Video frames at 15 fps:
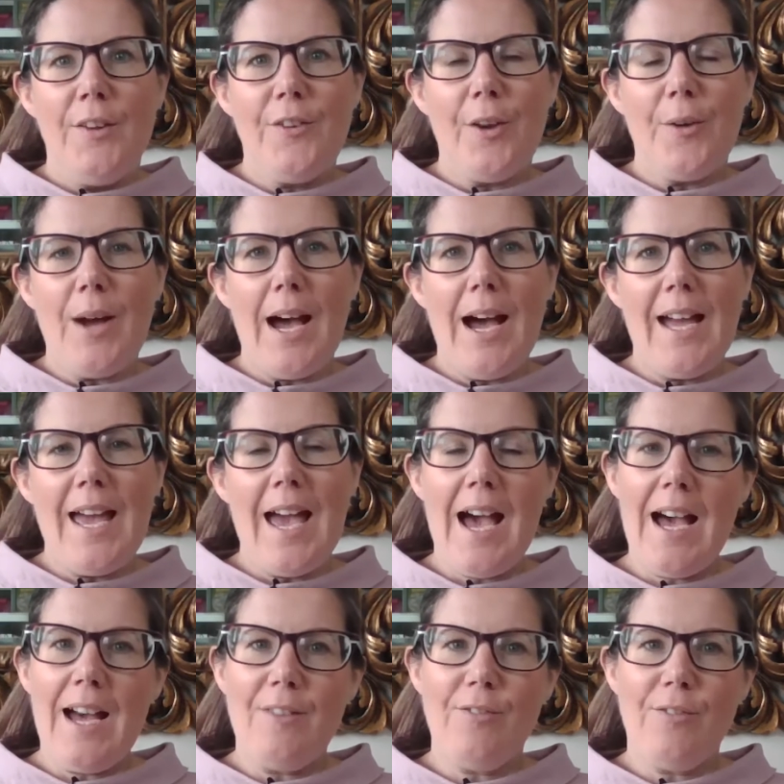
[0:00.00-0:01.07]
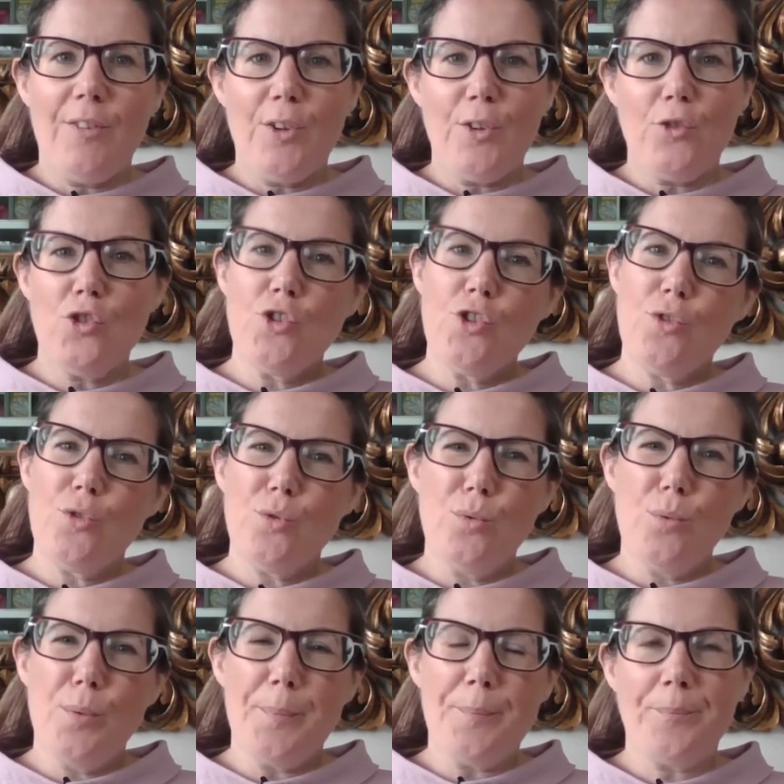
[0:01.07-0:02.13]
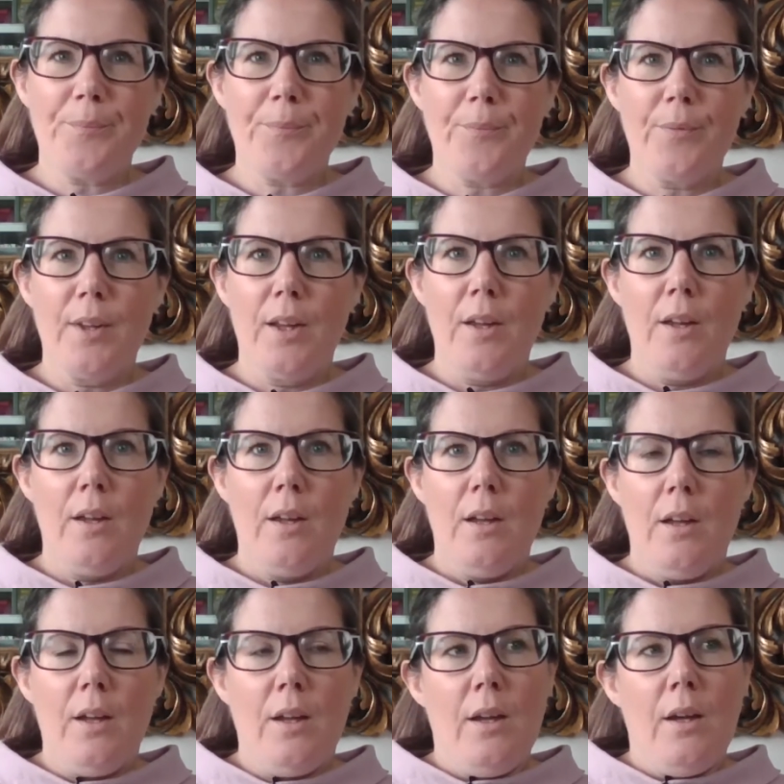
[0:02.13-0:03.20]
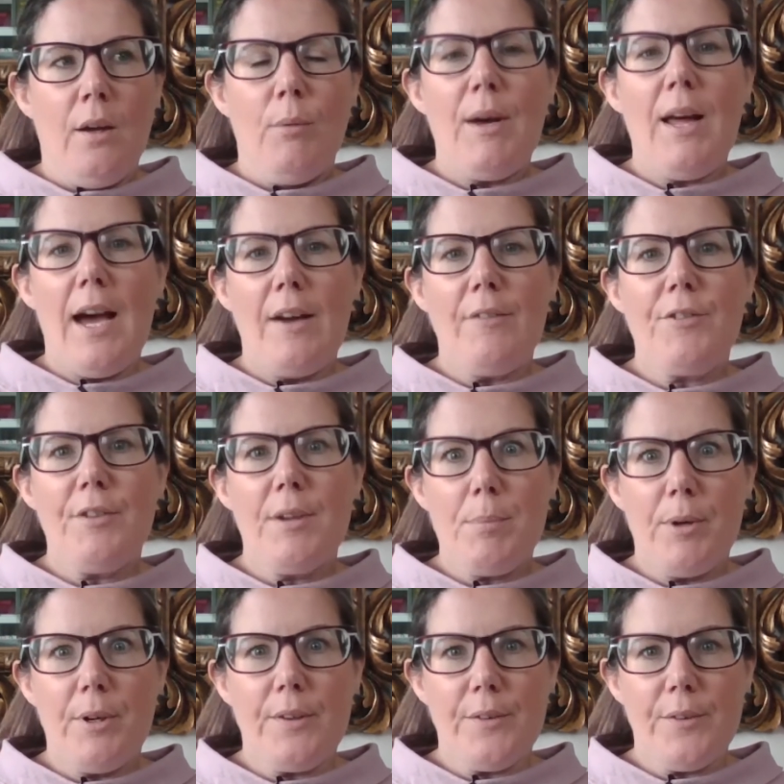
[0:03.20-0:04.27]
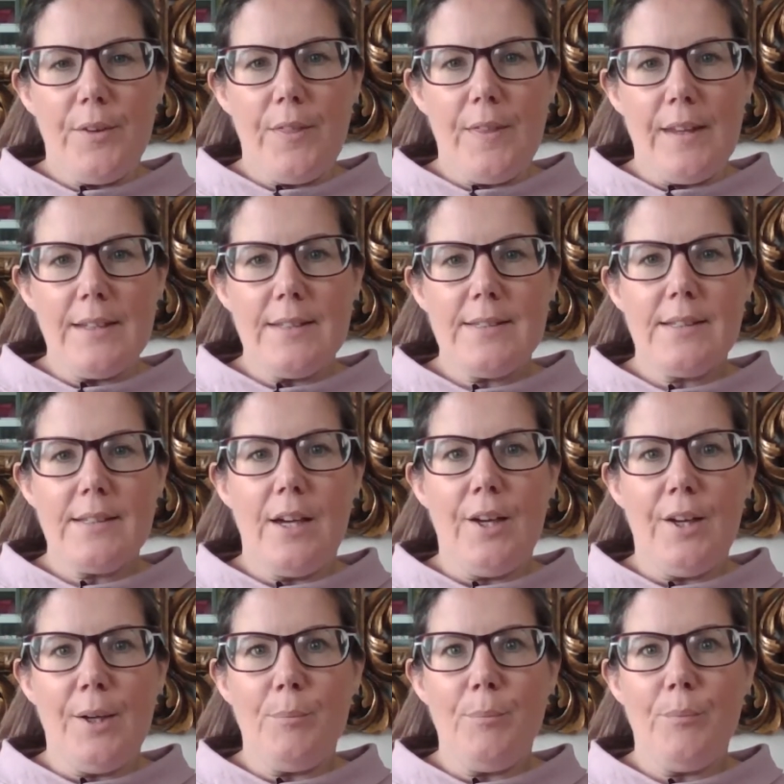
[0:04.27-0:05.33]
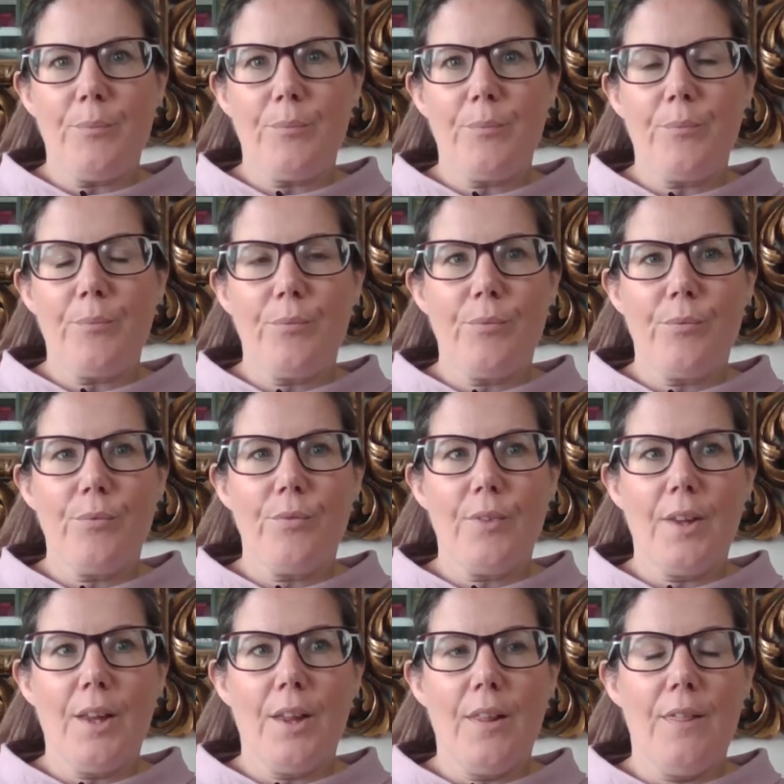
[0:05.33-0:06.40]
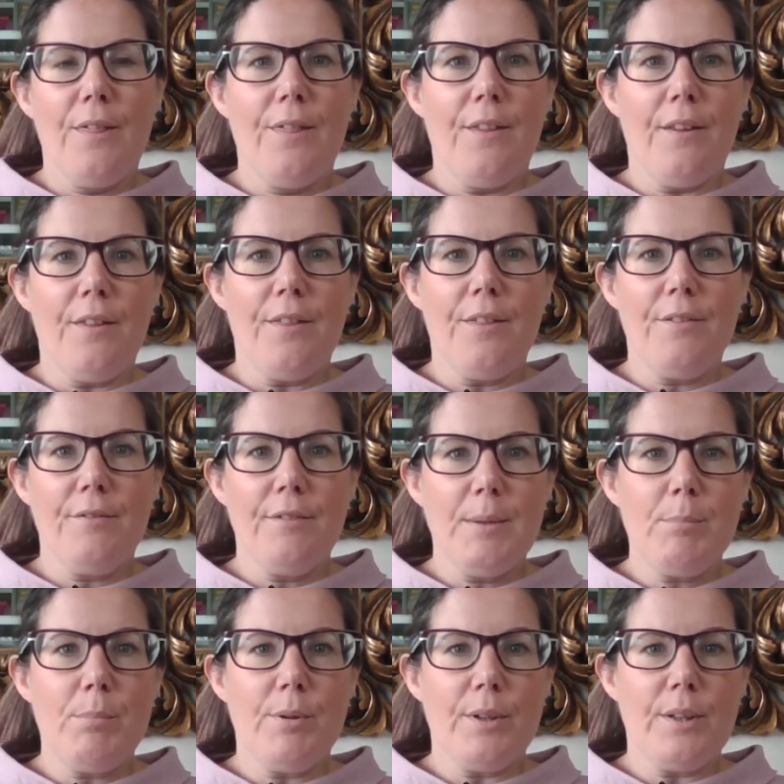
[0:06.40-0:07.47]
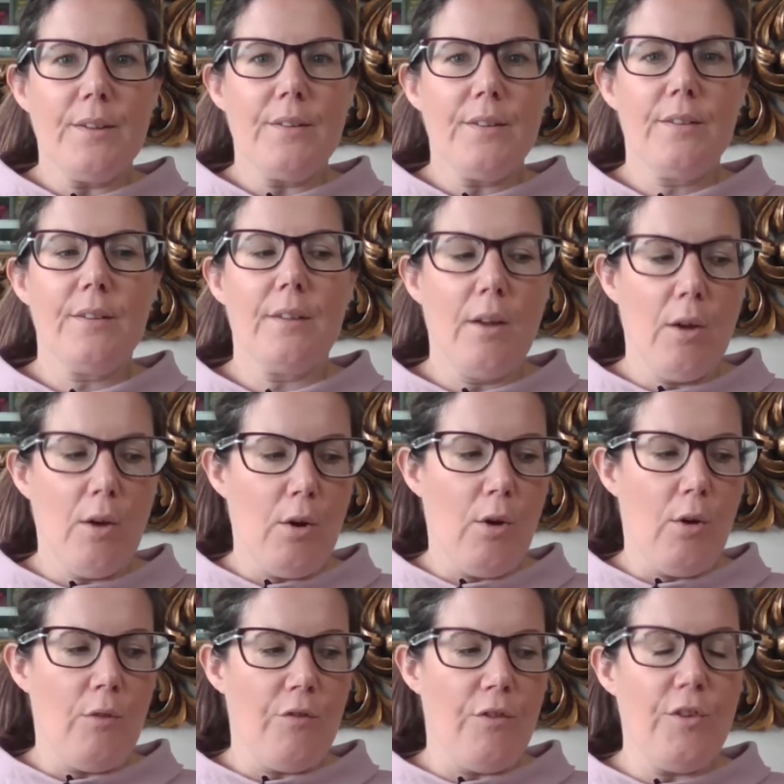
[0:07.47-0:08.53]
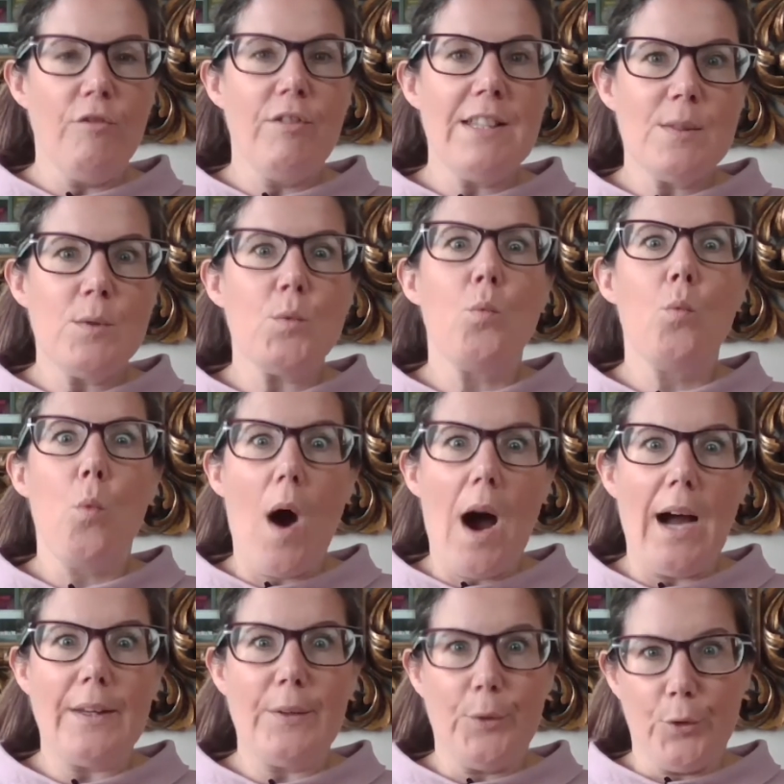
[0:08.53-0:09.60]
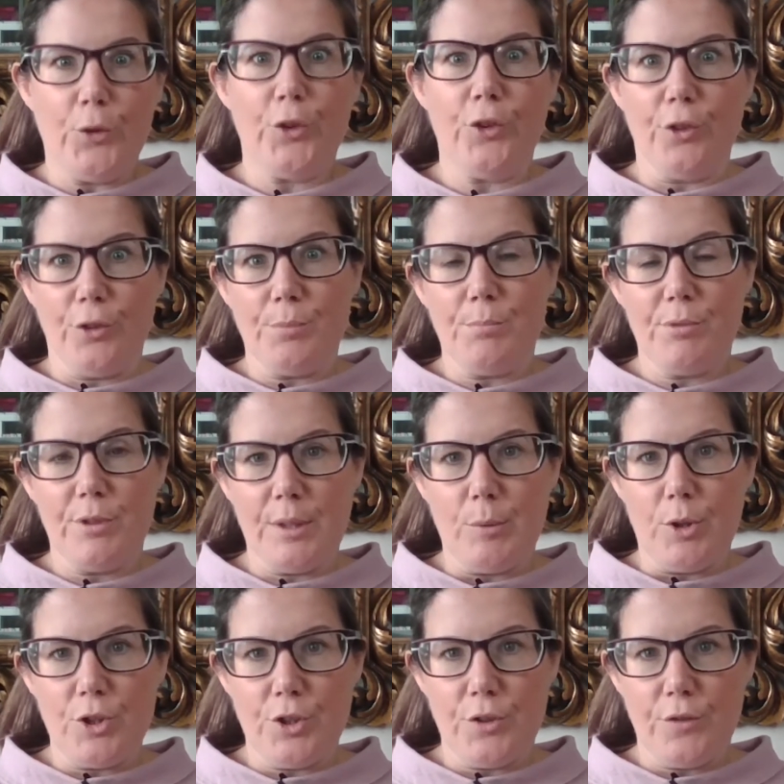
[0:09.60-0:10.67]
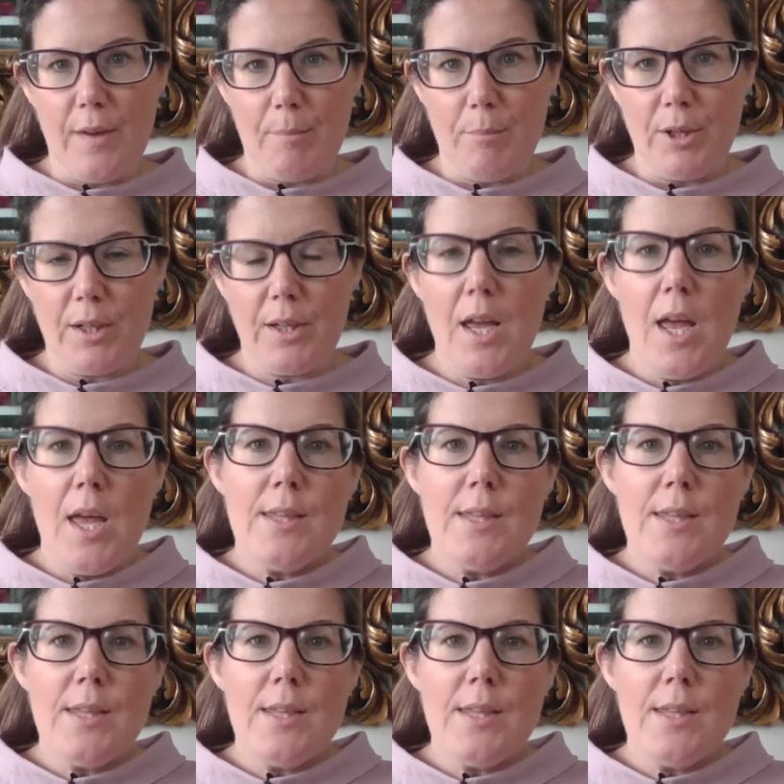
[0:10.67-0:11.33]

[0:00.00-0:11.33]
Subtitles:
So I have I have 3 points on this. The 3 points of the reasons why you should pre-wash your fabric.